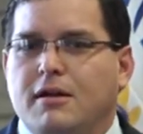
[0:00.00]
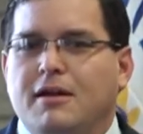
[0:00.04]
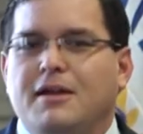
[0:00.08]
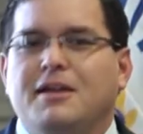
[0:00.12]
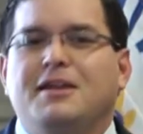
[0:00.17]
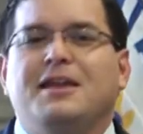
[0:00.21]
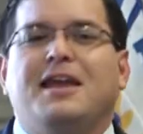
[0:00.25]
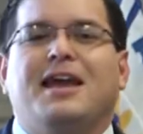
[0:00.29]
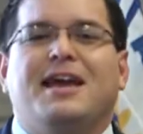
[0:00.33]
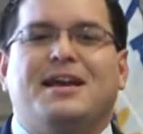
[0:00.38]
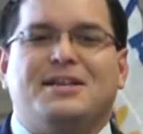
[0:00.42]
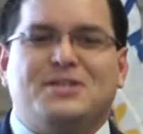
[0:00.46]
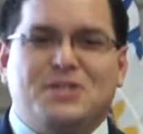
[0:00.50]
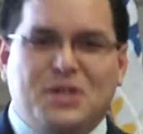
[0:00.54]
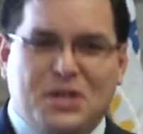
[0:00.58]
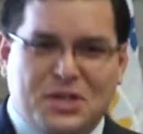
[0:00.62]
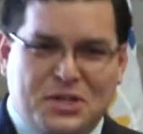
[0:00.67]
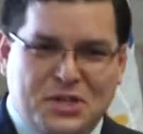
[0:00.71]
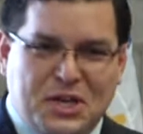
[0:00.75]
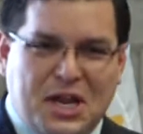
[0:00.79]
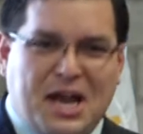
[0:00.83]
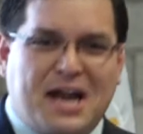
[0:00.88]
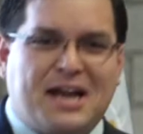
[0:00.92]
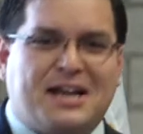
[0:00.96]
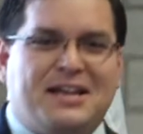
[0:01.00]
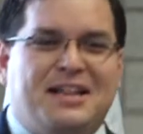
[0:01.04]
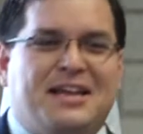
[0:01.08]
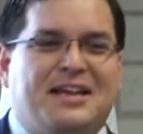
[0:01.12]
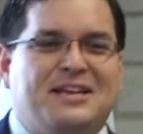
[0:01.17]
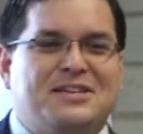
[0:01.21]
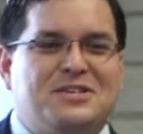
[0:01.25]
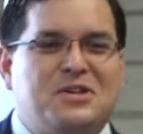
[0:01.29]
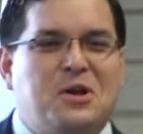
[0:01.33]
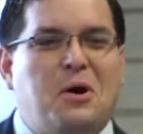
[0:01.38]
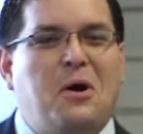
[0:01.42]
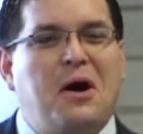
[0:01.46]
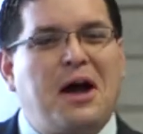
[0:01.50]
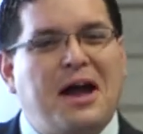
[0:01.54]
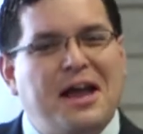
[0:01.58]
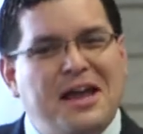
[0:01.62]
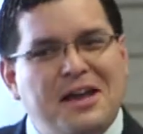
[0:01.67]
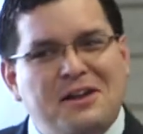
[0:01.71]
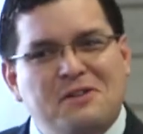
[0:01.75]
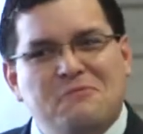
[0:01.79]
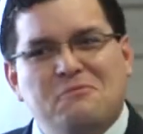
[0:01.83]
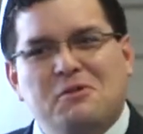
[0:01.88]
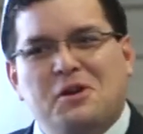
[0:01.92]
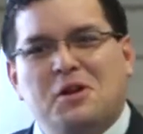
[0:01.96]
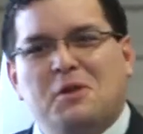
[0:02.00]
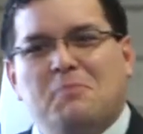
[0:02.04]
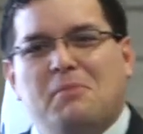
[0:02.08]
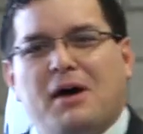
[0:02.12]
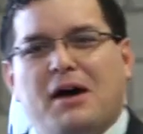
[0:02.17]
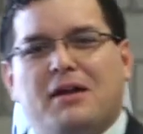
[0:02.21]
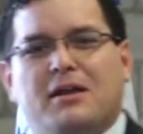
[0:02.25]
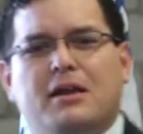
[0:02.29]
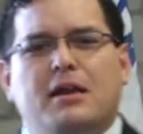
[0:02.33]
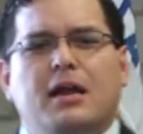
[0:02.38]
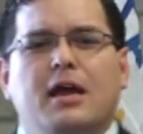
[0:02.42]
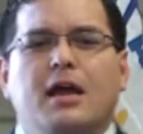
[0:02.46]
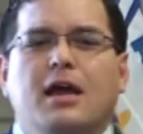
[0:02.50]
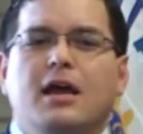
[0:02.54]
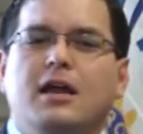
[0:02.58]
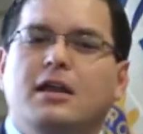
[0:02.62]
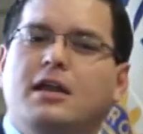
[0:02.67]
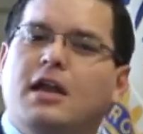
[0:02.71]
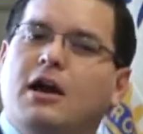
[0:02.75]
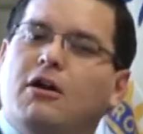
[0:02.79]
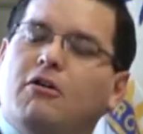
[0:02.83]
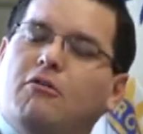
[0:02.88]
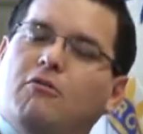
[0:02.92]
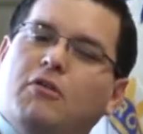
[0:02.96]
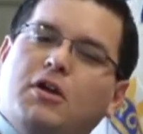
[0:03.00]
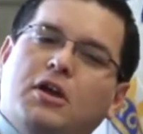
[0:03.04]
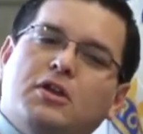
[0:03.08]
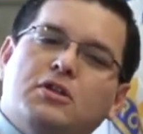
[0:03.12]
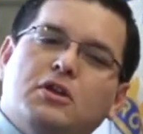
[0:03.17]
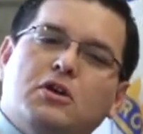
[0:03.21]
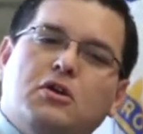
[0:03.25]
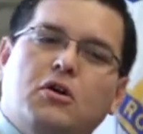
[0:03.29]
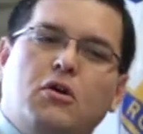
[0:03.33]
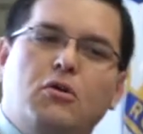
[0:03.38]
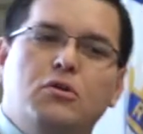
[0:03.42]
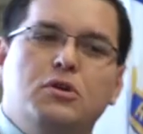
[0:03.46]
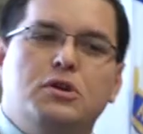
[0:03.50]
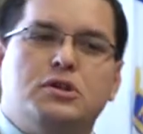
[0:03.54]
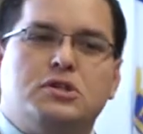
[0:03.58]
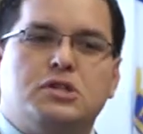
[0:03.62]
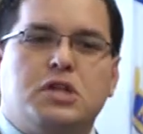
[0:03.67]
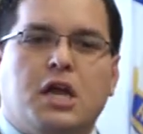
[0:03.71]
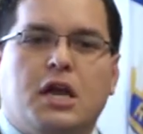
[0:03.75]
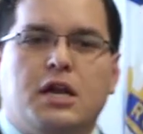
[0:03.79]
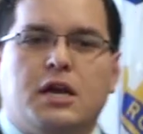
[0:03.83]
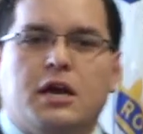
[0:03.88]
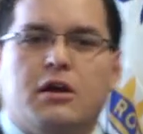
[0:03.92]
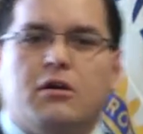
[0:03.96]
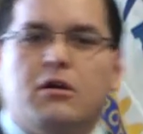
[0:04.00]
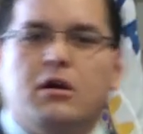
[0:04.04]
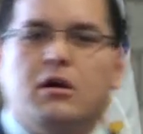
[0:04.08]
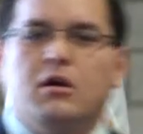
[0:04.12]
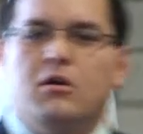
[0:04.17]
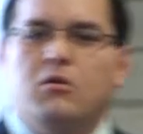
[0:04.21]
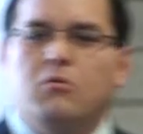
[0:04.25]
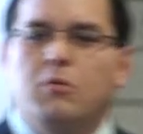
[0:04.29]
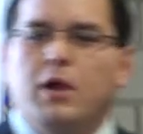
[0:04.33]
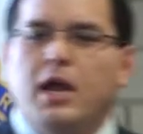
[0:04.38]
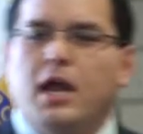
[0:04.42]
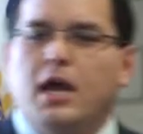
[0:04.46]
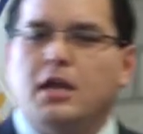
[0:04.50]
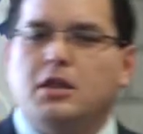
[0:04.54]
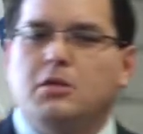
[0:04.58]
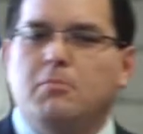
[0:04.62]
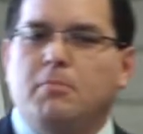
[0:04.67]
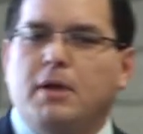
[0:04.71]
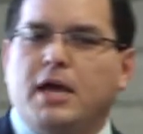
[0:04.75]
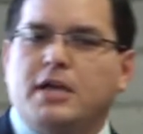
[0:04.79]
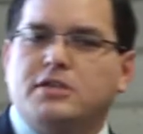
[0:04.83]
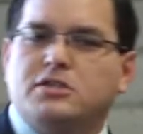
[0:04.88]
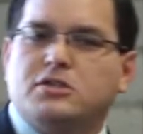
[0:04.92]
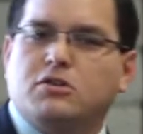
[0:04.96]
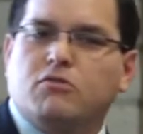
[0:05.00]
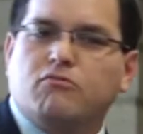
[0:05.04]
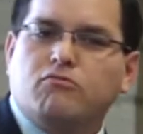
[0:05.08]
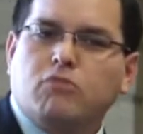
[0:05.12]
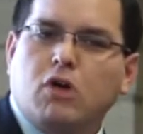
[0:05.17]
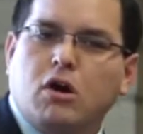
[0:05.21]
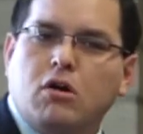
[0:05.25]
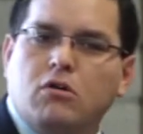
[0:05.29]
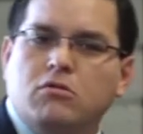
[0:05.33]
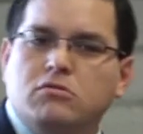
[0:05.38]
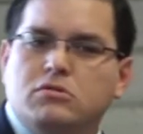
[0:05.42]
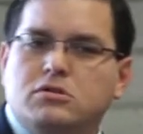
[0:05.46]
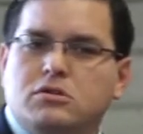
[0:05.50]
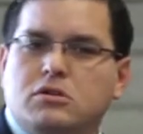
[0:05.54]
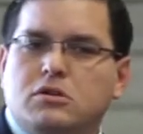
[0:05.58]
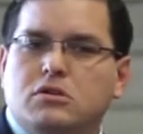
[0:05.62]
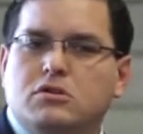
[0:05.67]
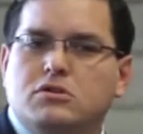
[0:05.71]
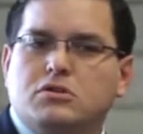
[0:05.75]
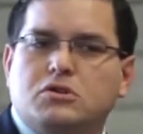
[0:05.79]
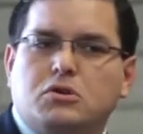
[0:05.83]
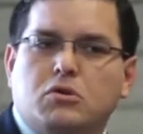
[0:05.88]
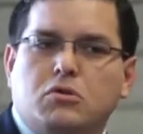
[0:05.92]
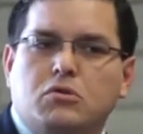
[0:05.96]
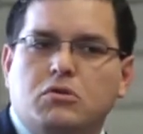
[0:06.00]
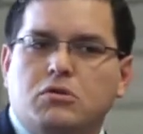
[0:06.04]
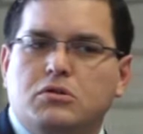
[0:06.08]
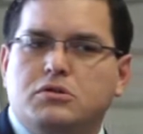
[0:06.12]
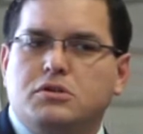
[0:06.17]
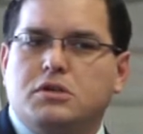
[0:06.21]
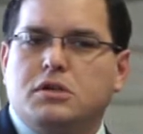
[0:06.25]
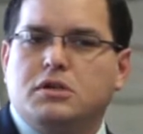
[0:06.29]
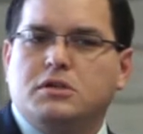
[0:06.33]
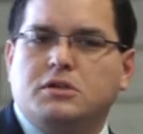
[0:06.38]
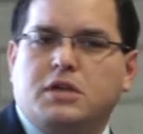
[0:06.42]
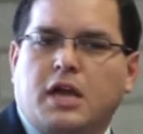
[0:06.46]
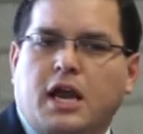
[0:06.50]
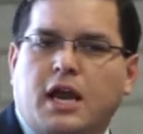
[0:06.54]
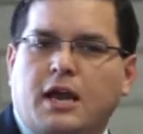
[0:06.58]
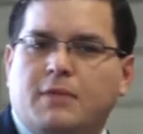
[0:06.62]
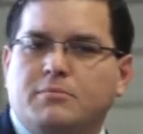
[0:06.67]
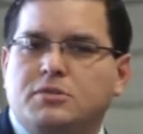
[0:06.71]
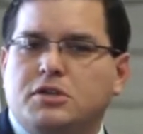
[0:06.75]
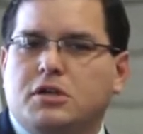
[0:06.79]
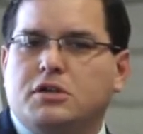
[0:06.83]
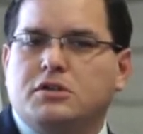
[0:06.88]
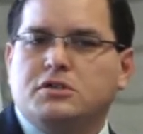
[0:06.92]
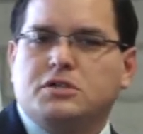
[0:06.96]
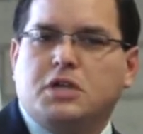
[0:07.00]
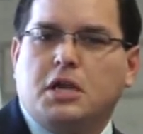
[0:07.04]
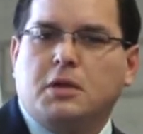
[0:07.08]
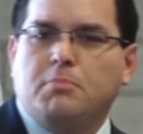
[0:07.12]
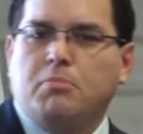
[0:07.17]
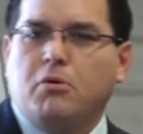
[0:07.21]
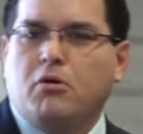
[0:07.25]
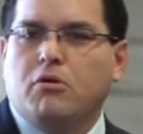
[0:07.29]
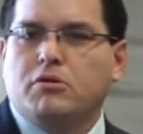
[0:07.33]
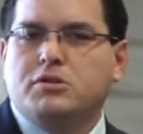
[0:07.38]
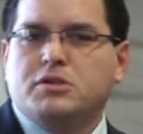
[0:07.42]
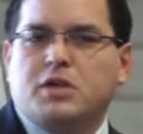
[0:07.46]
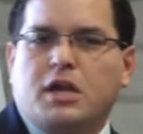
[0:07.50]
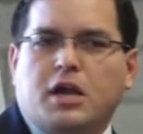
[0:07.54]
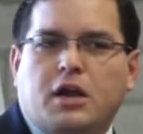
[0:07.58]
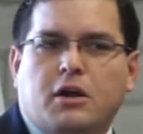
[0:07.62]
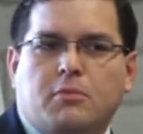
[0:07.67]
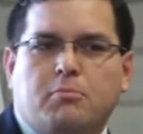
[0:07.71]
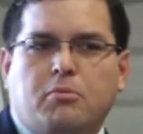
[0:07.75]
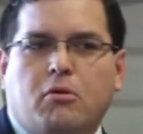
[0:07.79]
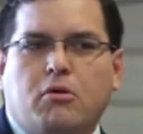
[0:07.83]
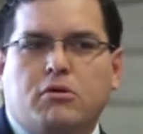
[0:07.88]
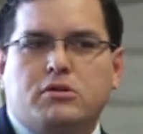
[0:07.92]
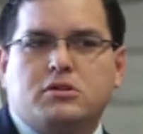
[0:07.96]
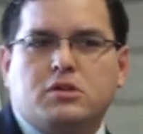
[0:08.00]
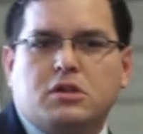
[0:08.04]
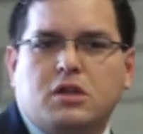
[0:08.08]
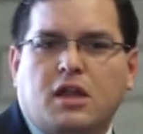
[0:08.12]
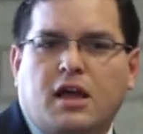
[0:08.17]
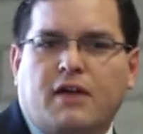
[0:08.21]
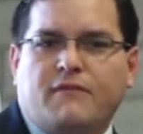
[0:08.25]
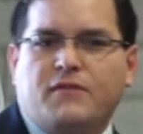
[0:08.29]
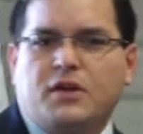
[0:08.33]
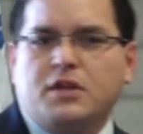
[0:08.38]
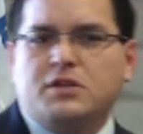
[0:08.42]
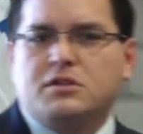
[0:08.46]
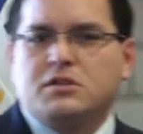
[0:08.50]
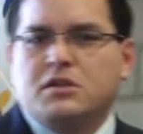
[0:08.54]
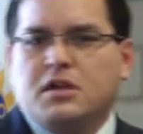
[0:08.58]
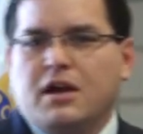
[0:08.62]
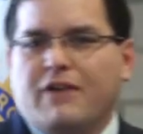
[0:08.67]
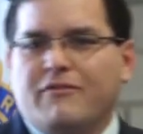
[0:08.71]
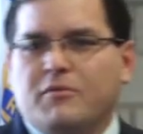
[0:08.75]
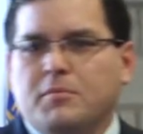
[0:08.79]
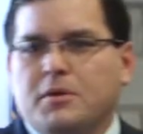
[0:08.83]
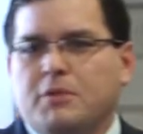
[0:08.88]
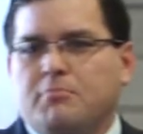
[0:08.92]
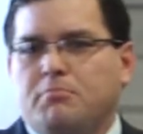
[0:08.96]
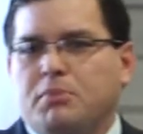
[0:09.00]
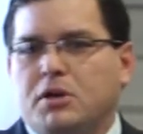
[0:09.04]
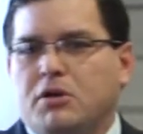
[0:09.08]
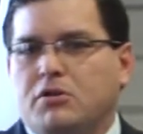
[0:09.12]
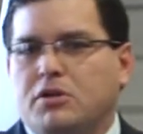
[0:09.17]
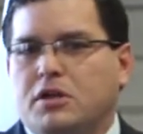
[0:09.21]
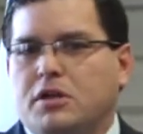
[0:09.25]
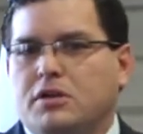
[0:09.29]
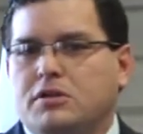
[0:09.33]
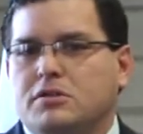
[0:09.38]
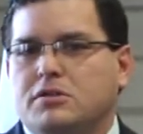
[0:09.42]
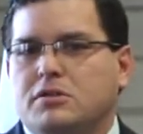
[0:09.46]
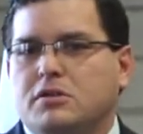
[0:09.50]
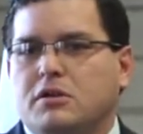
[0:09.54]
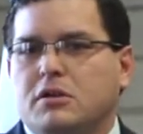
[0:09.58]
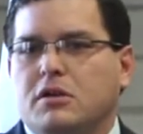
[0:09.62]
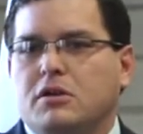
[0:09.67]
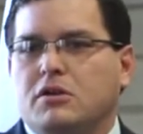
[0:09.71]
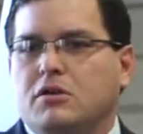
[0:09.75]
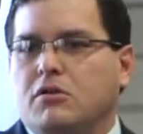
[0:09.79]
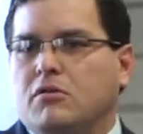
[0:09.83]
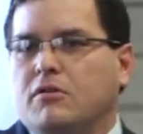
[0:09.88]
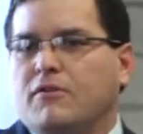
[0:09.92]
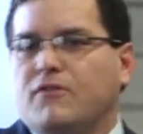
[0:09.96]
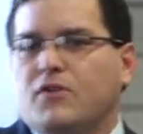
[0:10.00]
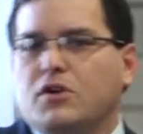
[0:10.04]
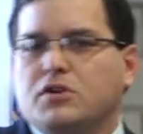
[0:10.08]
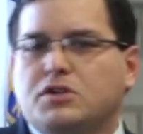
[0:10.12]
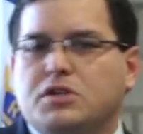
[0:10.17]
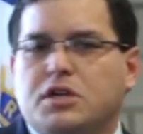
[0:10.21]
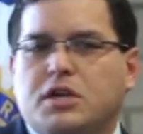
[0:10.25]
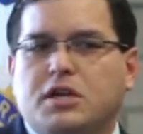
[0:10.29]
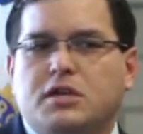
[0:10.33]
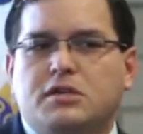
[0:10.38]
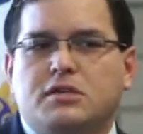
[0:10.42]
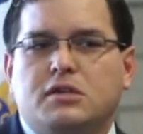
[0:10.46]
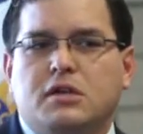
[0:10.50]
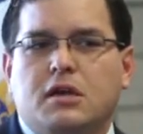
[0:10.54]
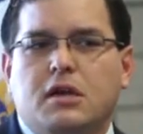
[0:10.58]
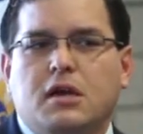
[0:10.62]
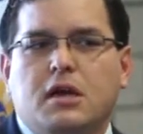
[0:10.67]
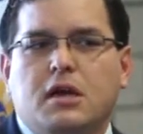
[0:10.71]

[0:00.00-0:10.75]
Yes, exactly. So I had to read about it. Now, in the Golden State era, we had the best roads, schools, dams, seaports, airports, levees, government buildings, universities.